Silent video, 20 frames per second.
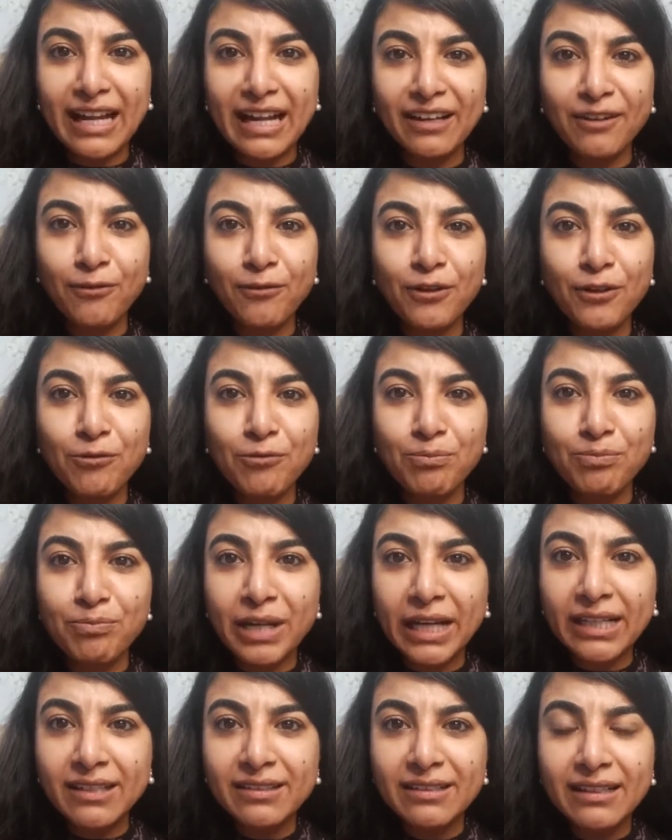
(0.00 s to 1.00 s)
And if we've
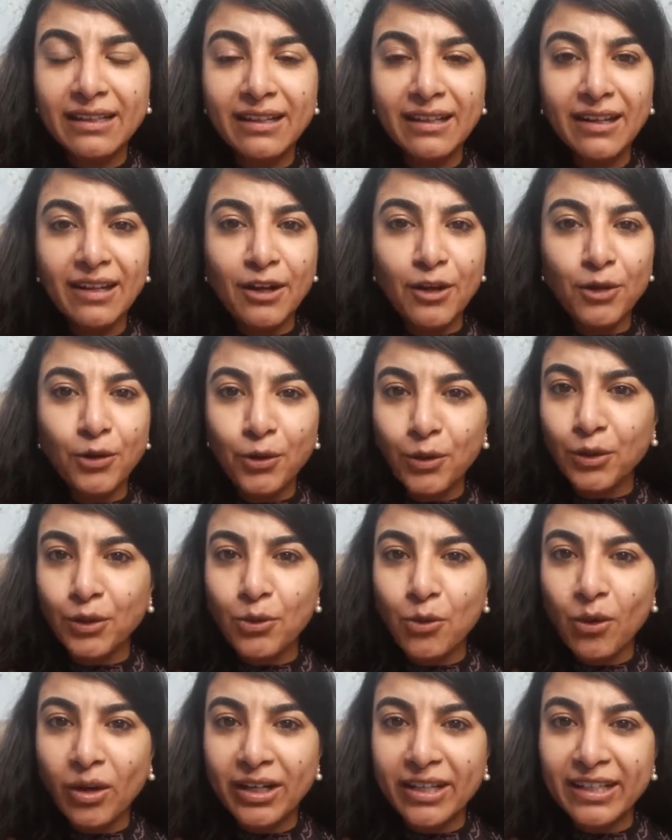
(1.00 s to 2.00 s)
picked good
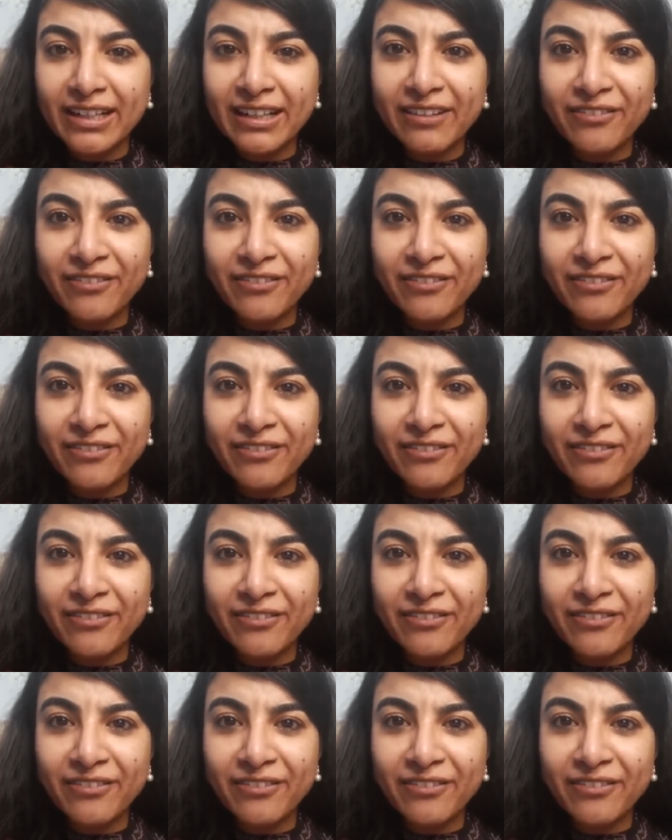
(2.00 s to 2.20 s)
quality